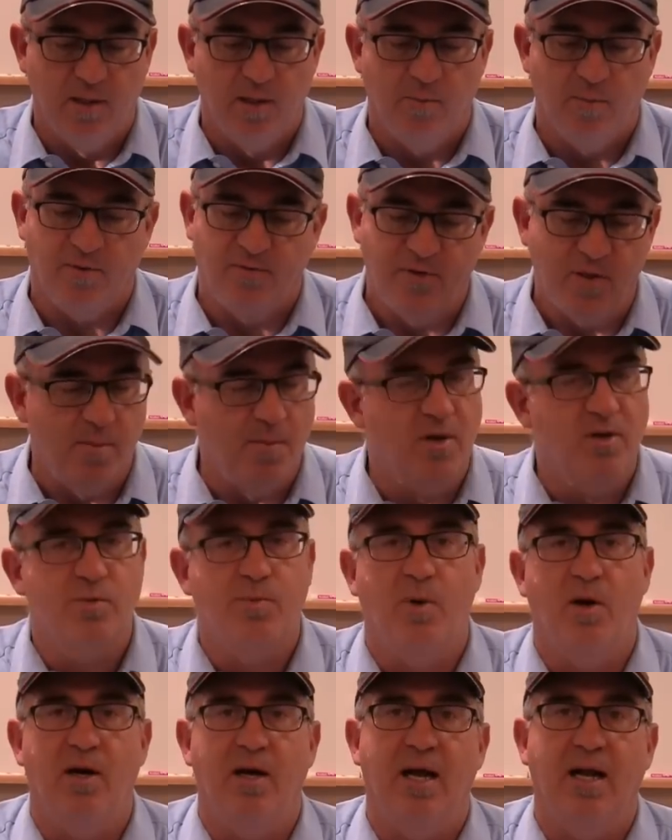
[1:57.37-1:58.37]
But for the most
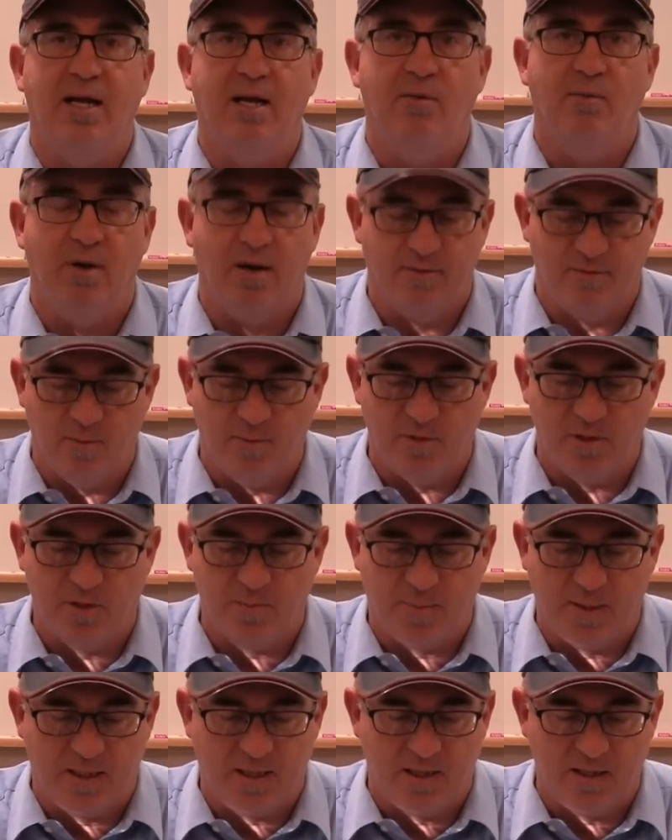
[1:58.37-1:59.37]
part, I get rid of them
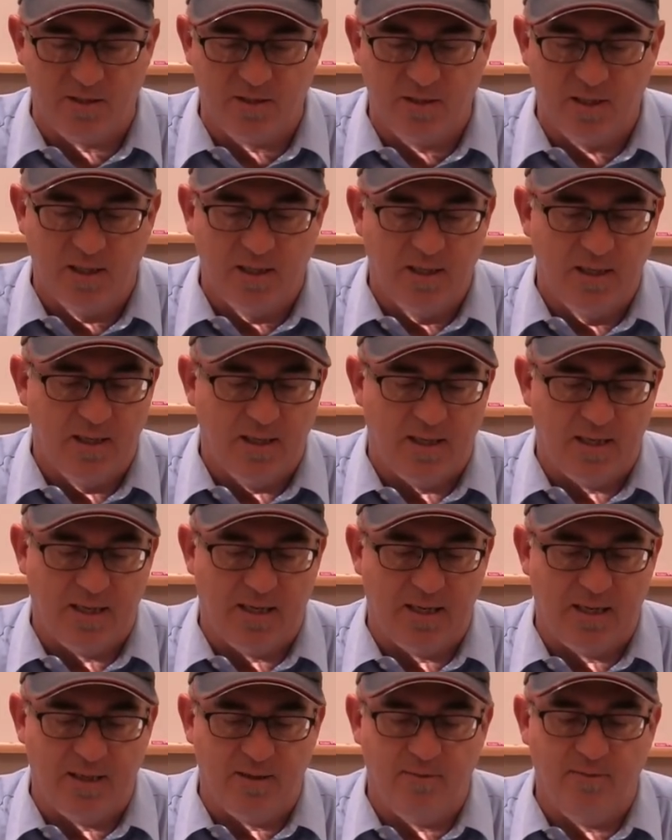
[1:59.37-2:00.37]
just because
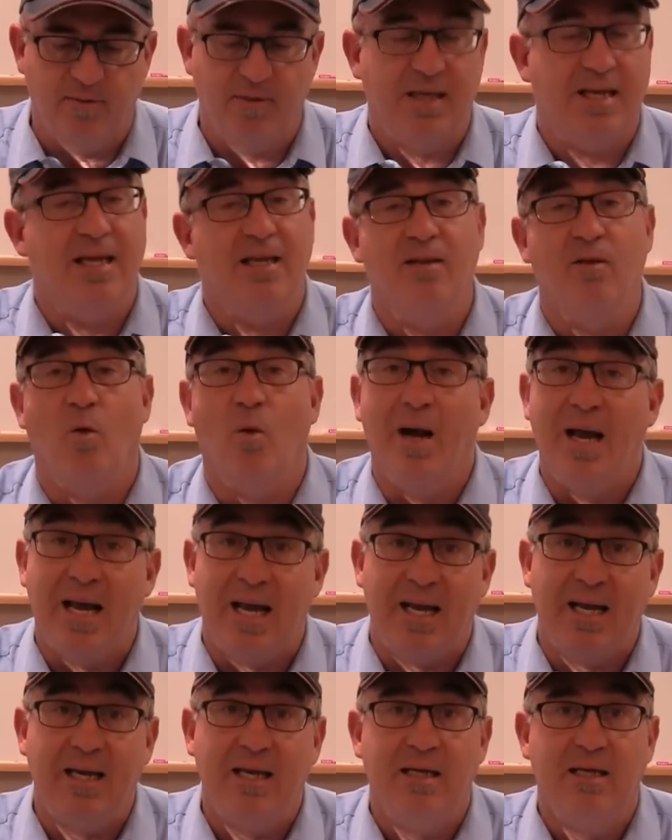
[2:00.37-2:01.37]
they get in the
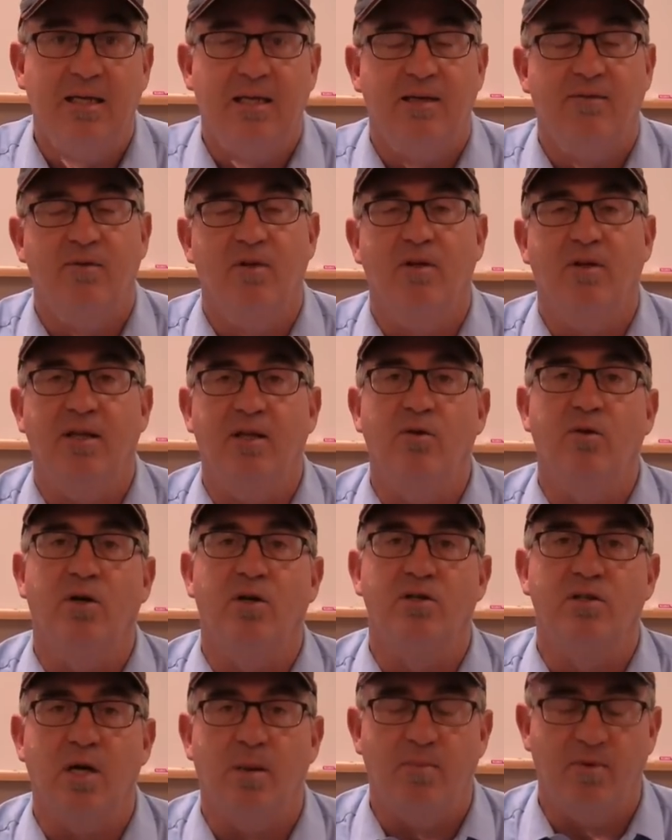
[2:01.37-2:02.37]
way, even though they do a
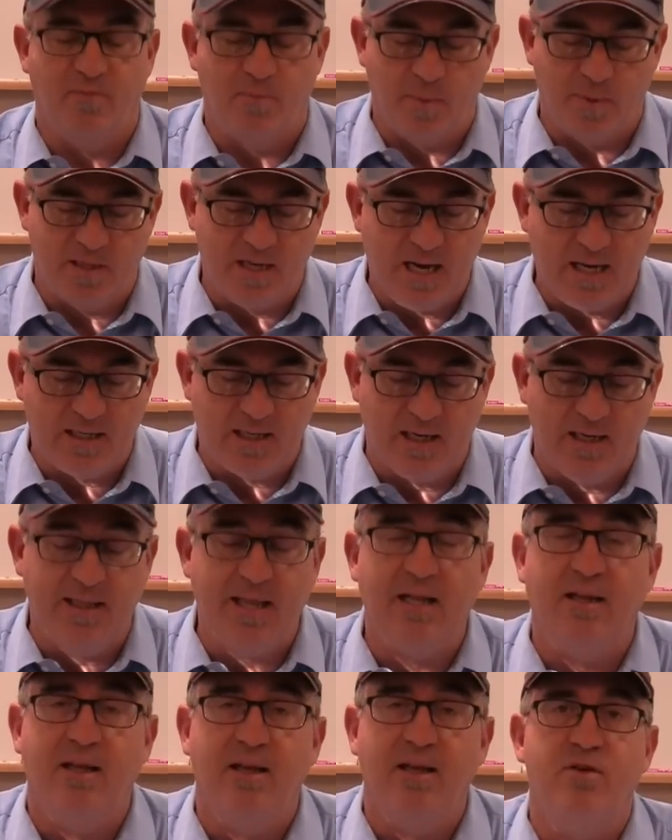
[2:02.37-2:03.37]
good job of protecting, and
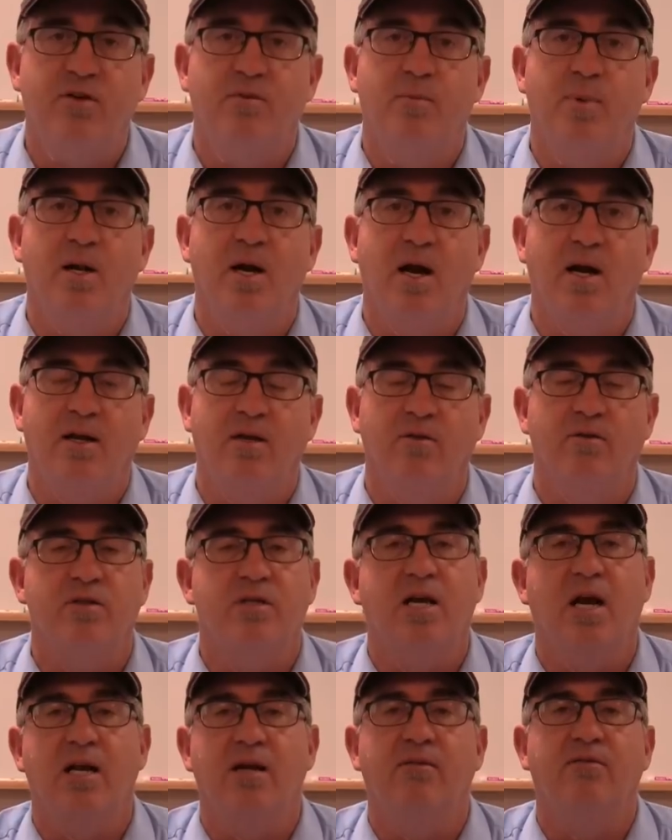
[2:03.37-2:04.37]
that your binoculars
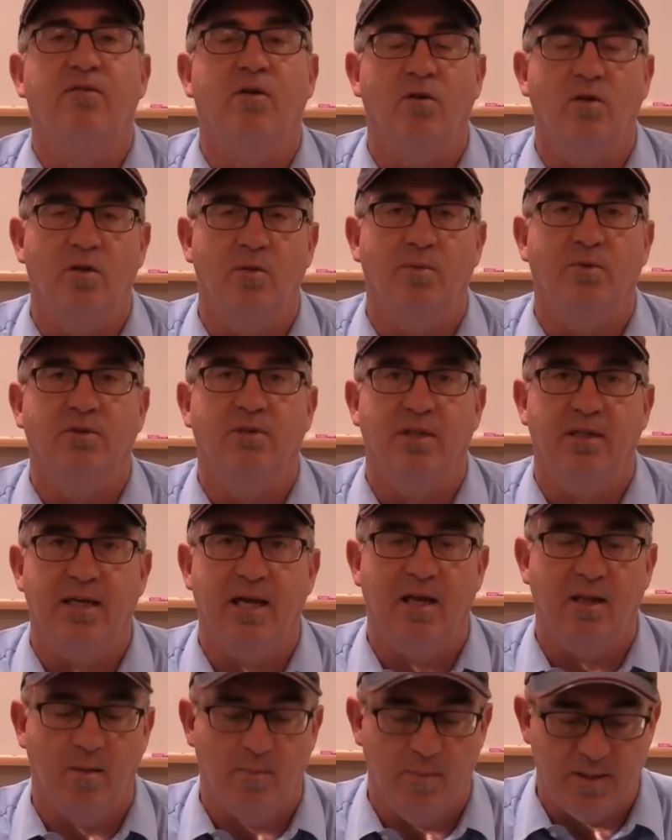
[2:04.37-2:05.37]
kind of vulnerable to the
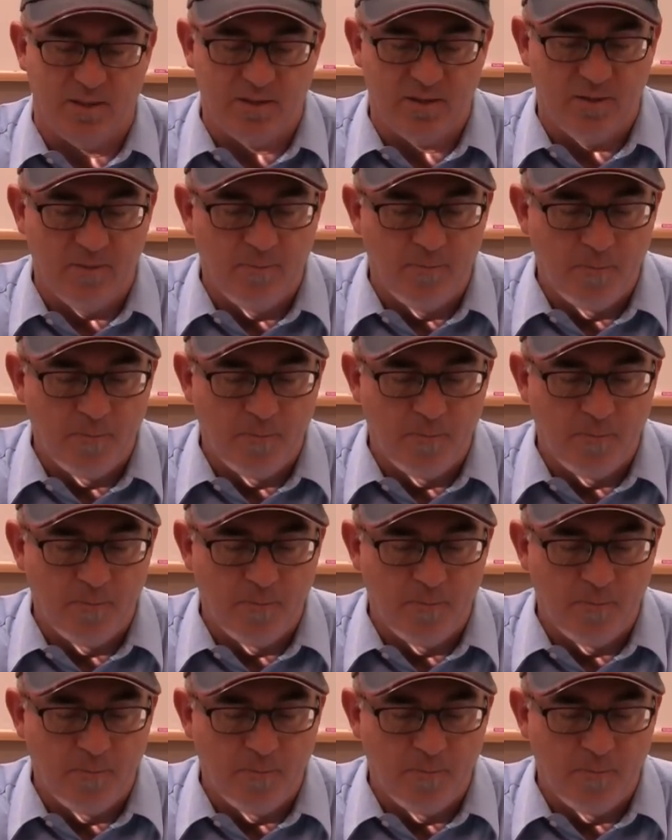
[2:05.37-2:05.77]
elements.